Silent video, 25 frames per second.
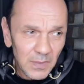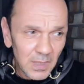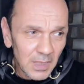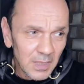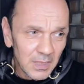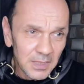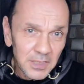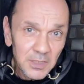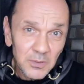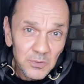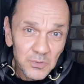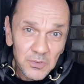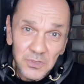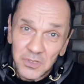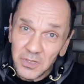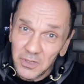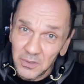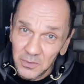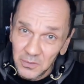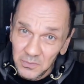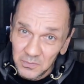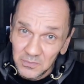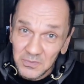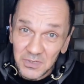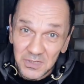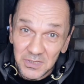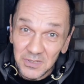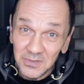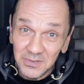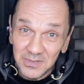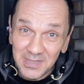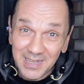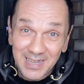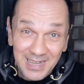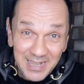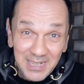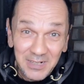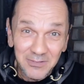And he also designed
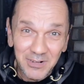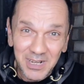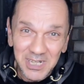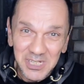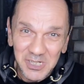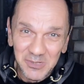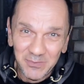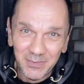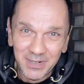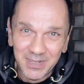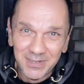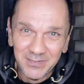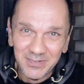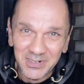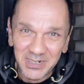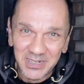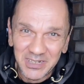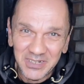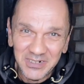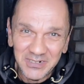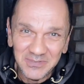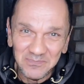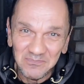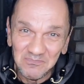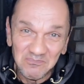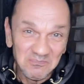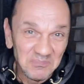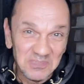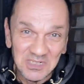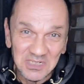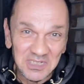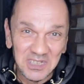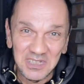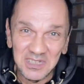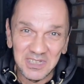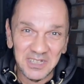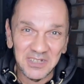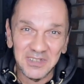the K-ration, believe it or not. I
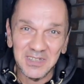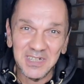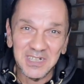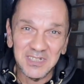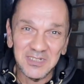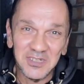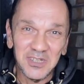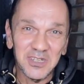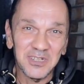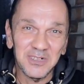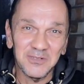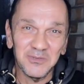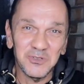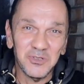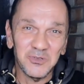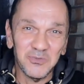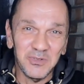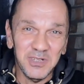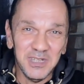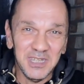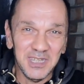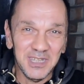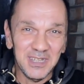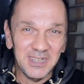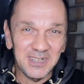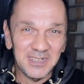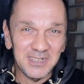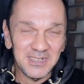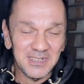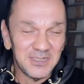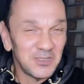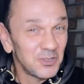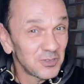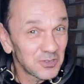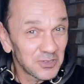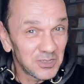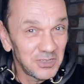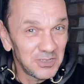didn't know that until I was reading
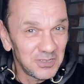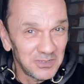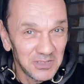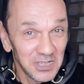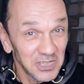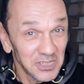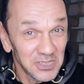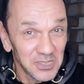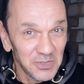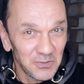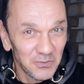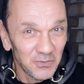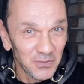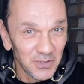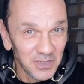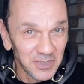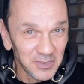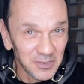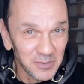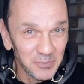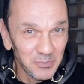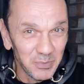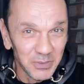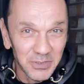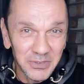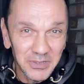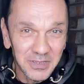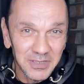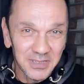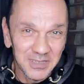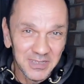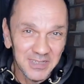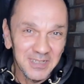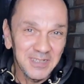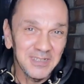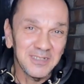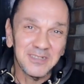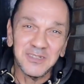Dr. Jason Fung's book.
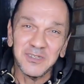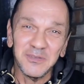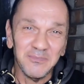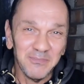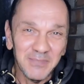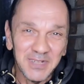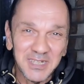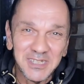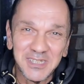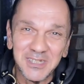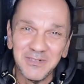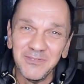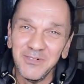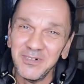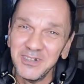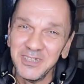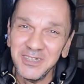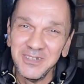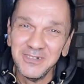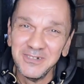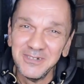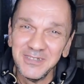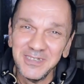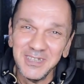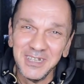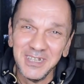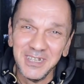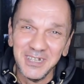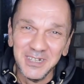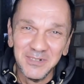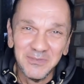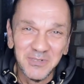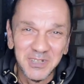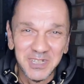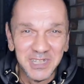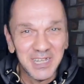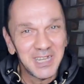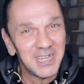Yeah, it's amazing what you
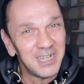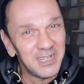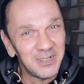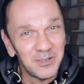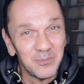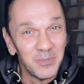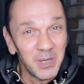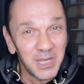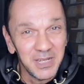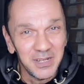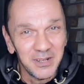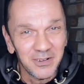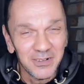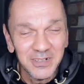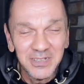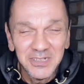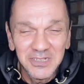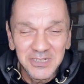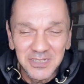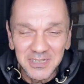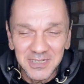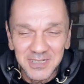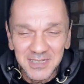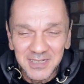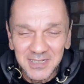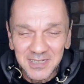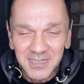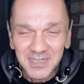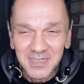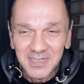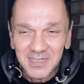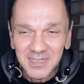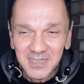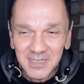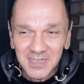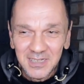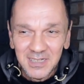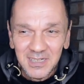learn when you get a little bit of knowledge. Yeah,
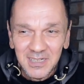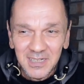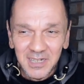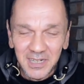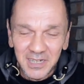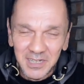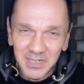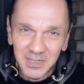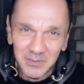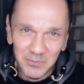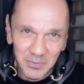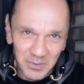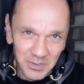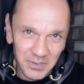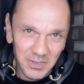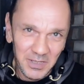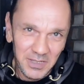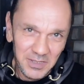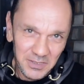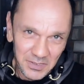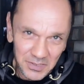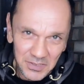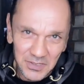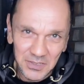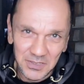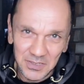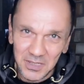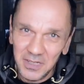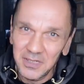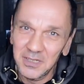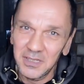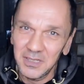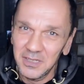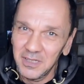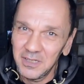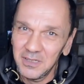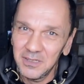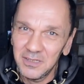but in the
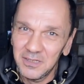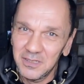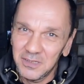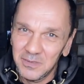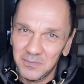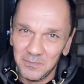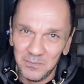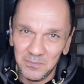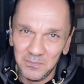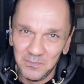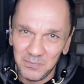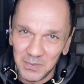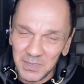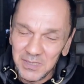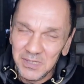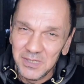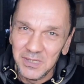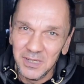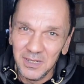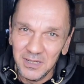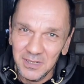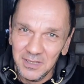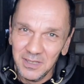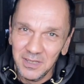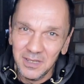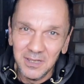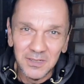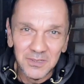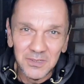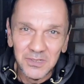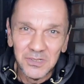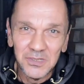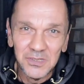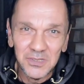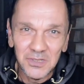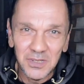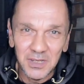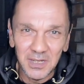study, basically, the
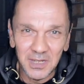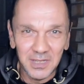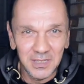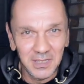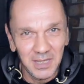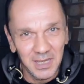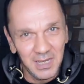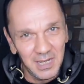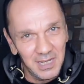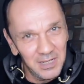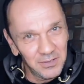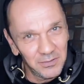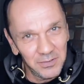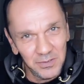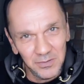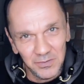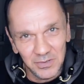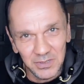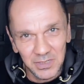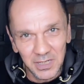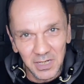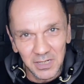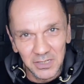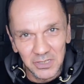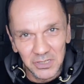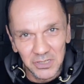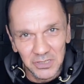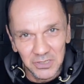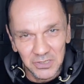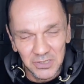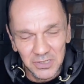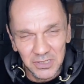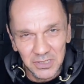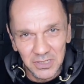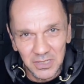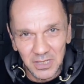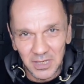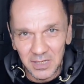guys that had the calorie
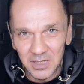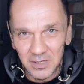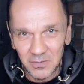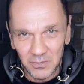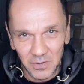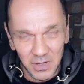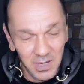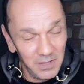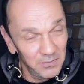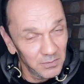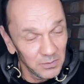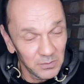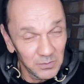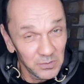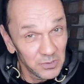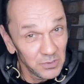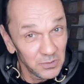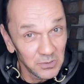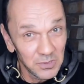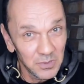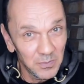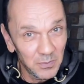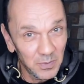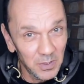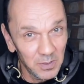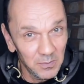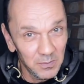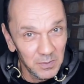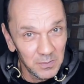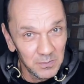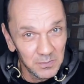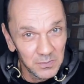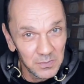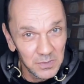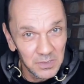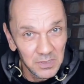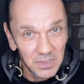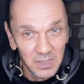reductions, they were having all sorts of
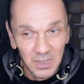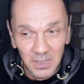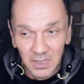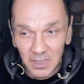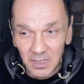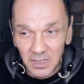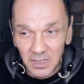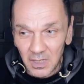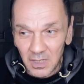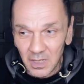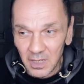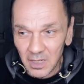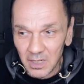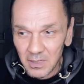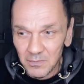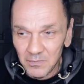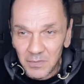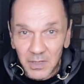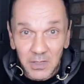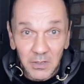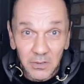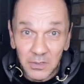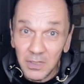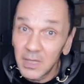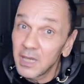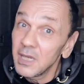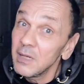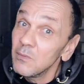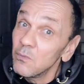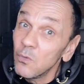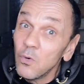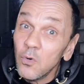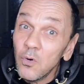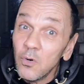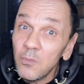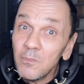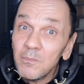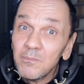problems. They couldn't keep
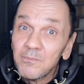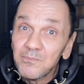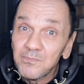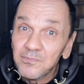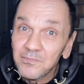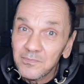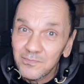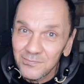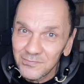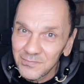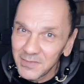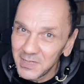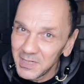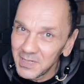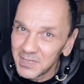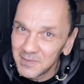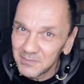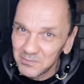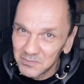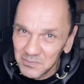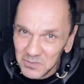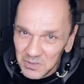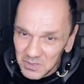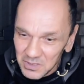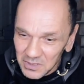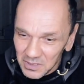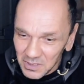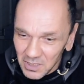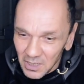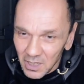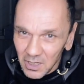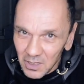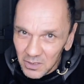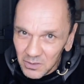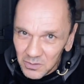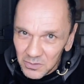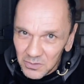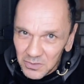warm, yeah,
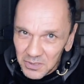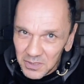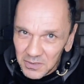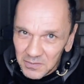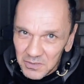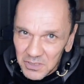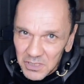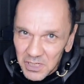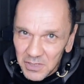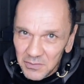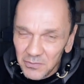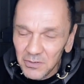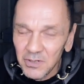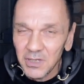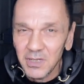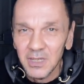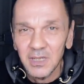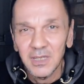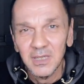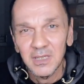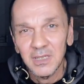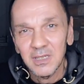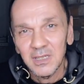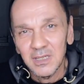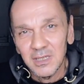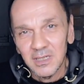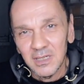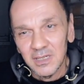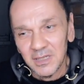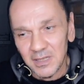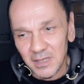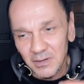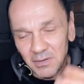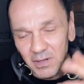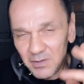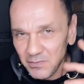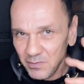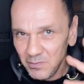cold, shivering.
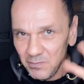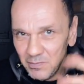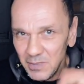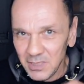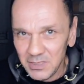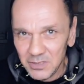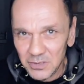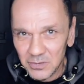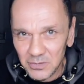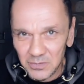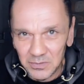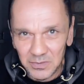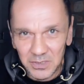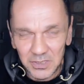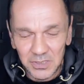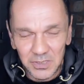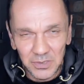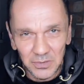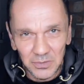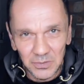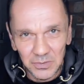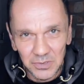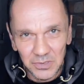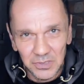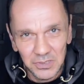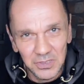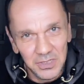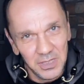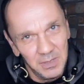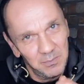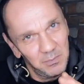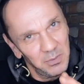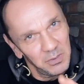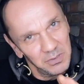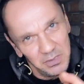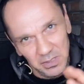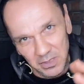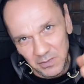They were having mental disorders. Their
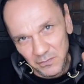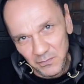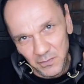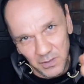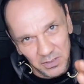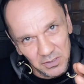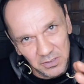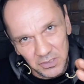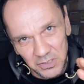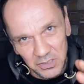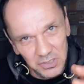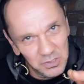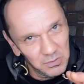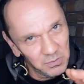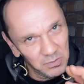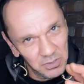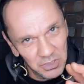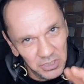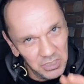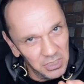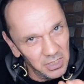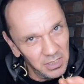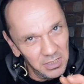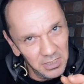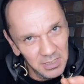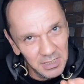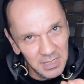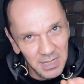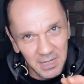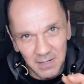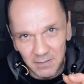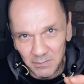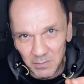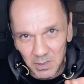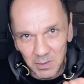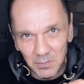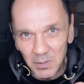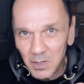body functions were shutting
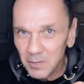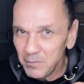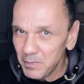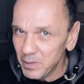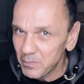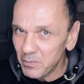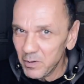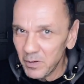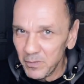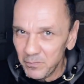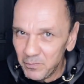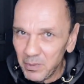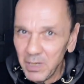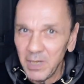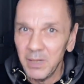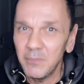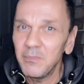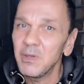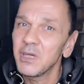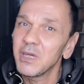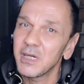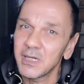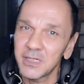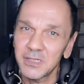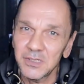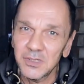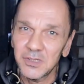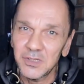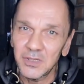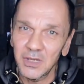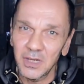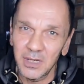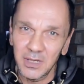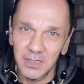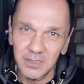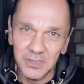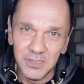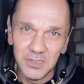down bit by bit by bit,
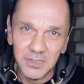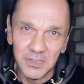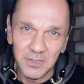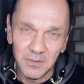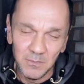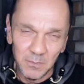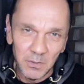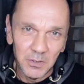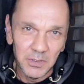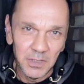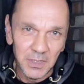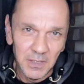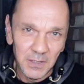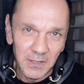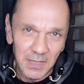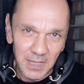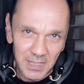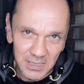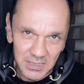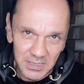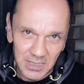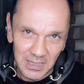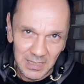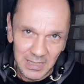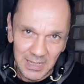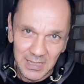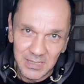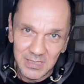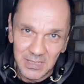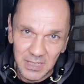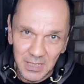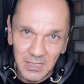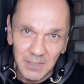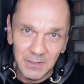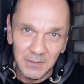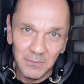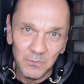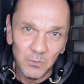because as the body gets less
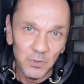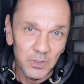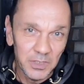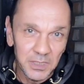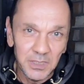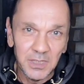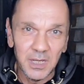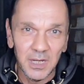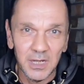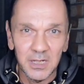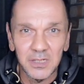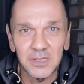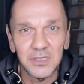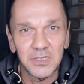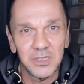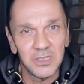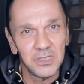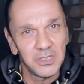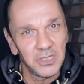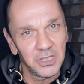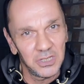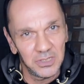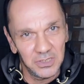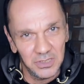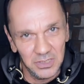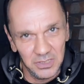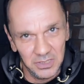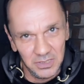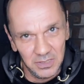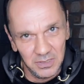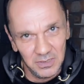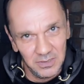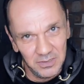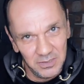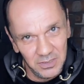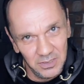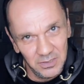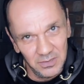in, what it does, it shuts
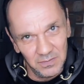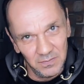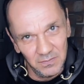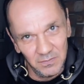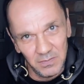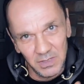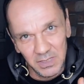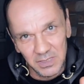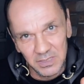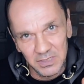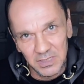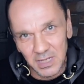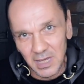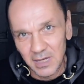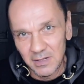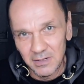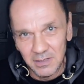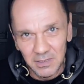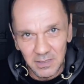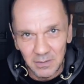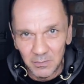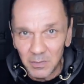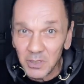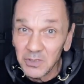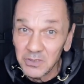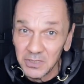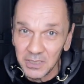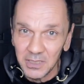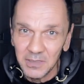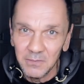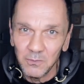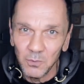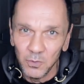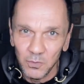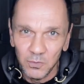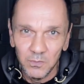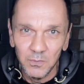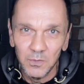certain things down in the
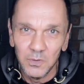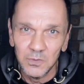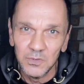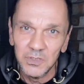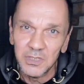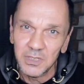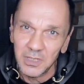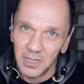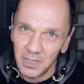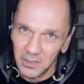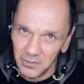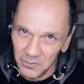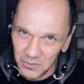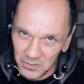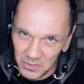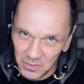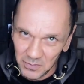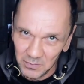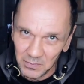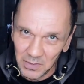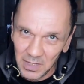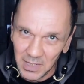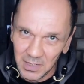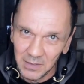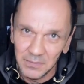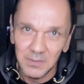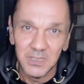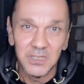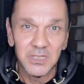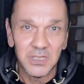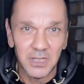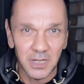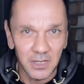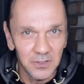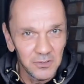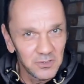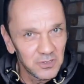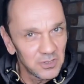body, or slows them down. It
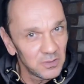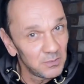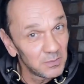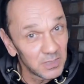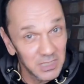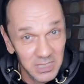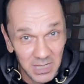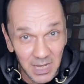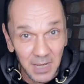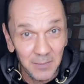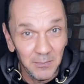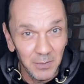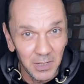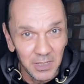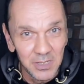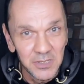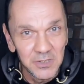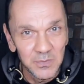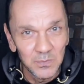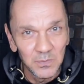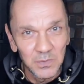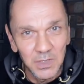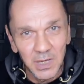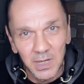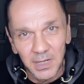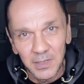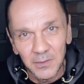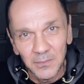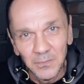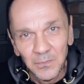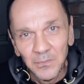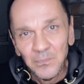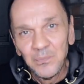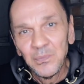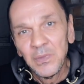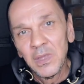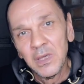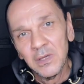slows the metabolism down
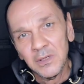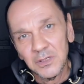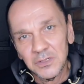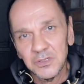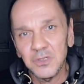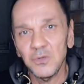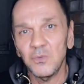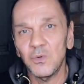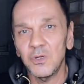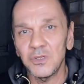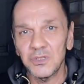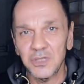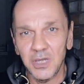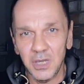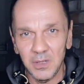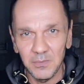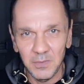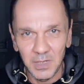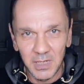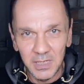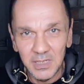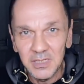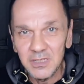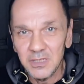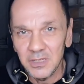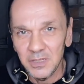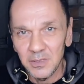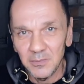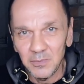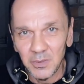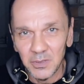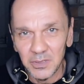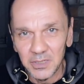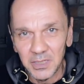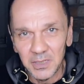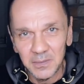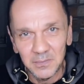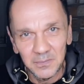to what's coming into the
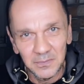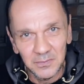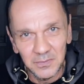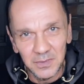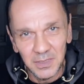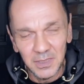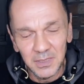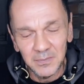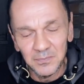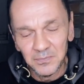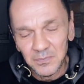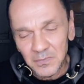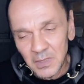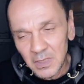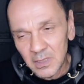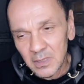body, yeah?